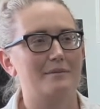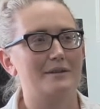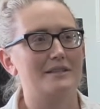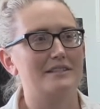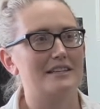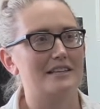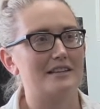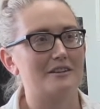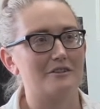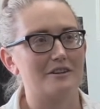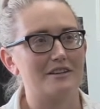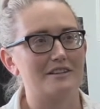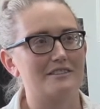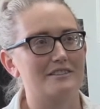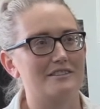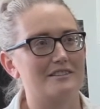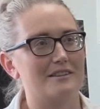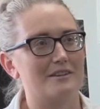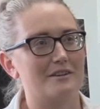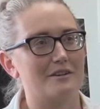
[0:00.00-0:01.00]

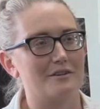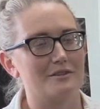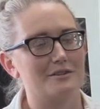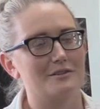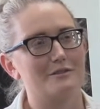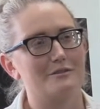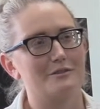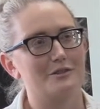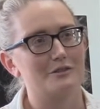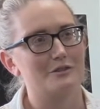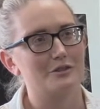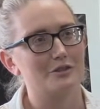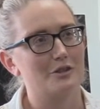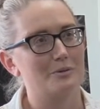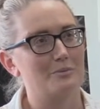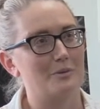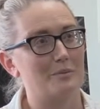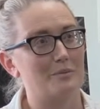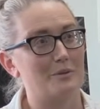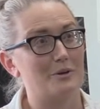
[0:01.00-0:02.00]
decrease the cost of your
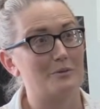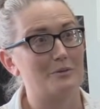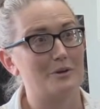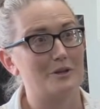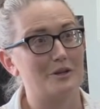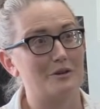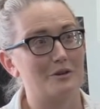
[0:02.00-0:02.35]
shopping bill when you